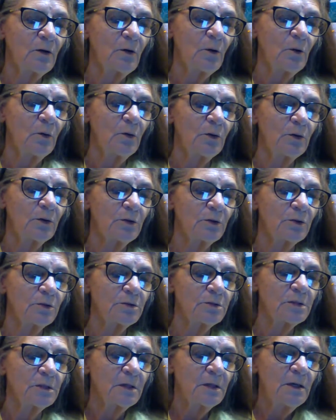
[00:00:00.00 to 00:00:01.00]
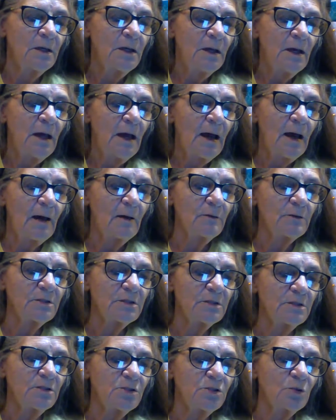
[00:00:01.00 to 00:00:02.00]
corners. I
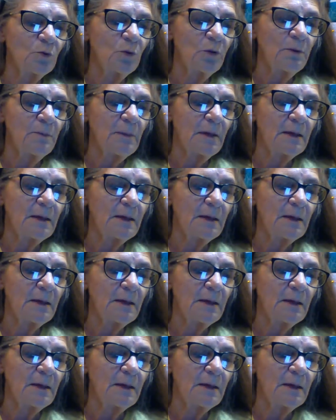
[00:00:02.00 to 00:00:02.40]
was enjoying